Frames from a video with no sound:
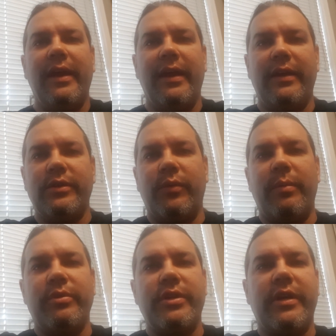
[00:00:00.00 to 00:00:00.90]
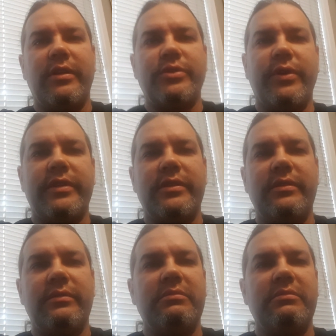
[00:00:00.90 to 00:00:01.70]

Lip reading: And don't worry about your color choices.